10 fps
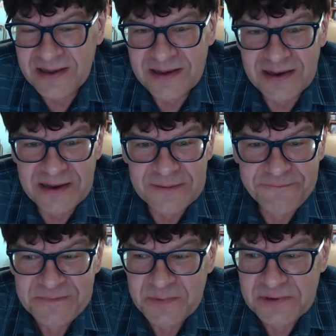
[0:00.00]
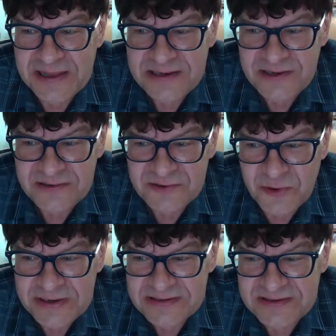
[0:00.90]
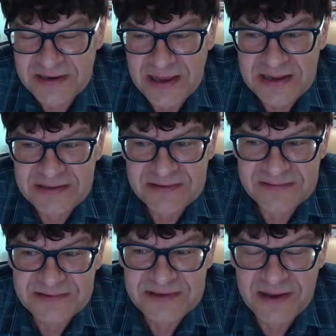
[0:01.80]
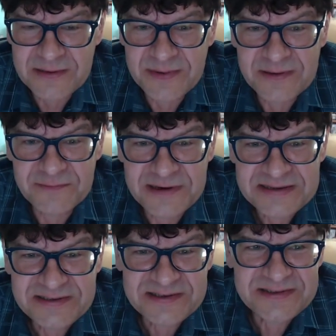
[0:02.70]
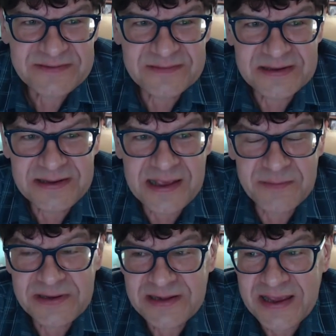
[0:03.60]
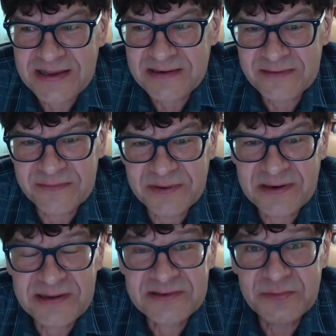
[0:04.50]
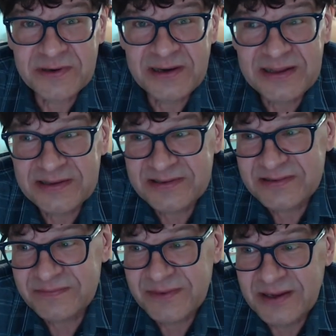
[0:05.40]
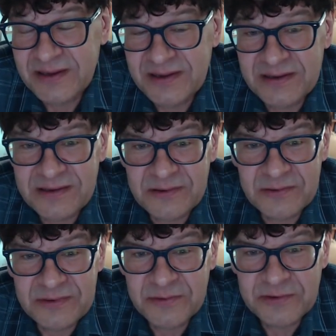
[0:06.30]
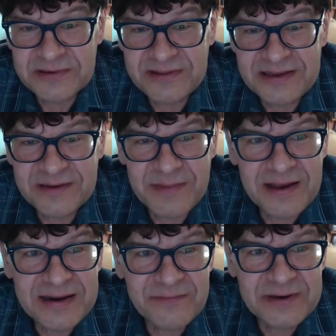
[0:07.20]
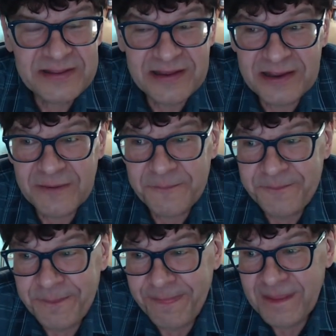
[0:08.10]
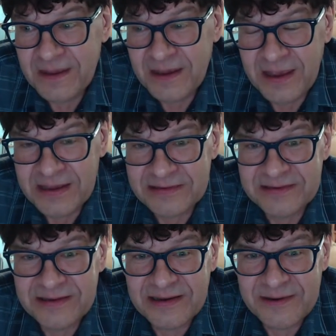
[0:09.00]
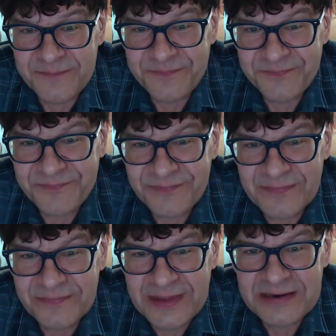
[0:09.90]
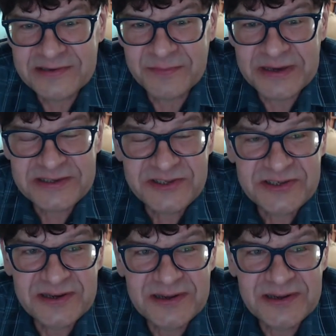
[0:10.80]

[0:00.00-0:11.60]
Um, I'm glad you joined us tonight. It's talking about risks. It can be negative, but it is what it is. You you want to think about everything and um, get as much